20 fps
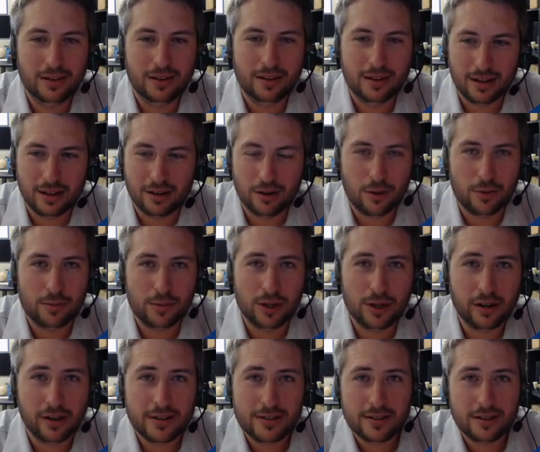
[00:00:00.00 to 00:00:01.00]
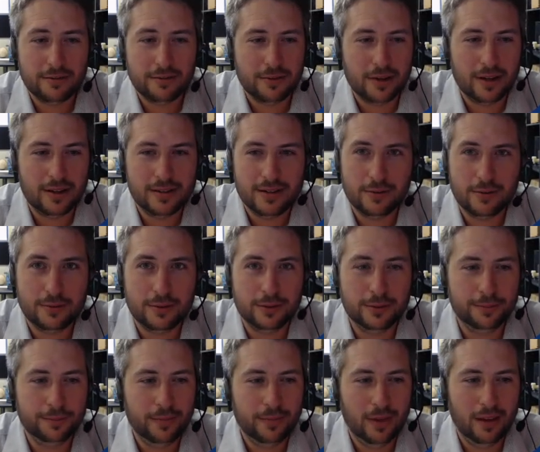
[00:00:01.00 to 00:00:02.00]
And I hope you guys can find this helpful.
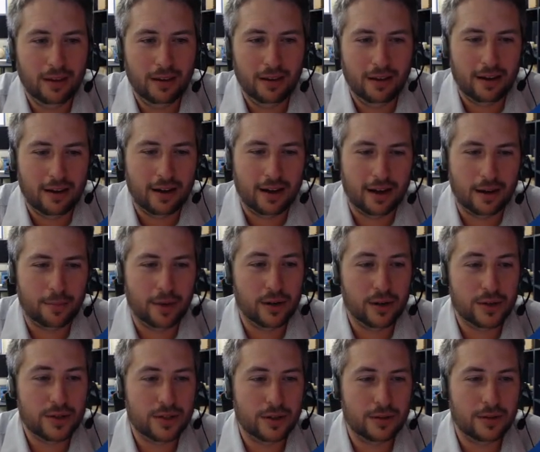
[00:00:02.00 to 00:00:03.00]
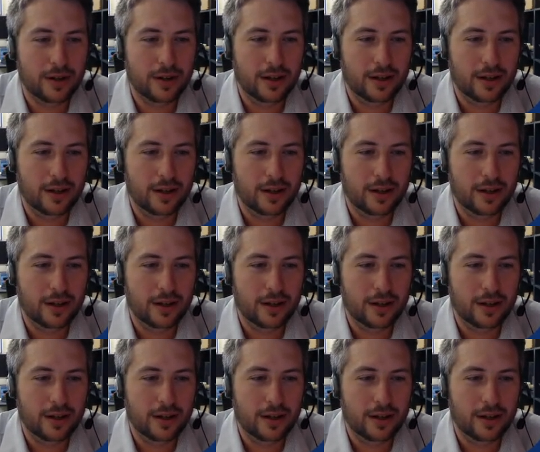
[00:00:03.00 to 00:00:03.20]
I also